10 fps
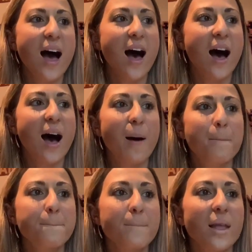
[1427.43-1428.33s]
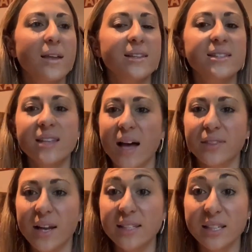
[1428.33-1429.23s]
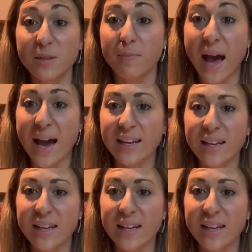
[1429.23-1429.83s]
Not that I did bad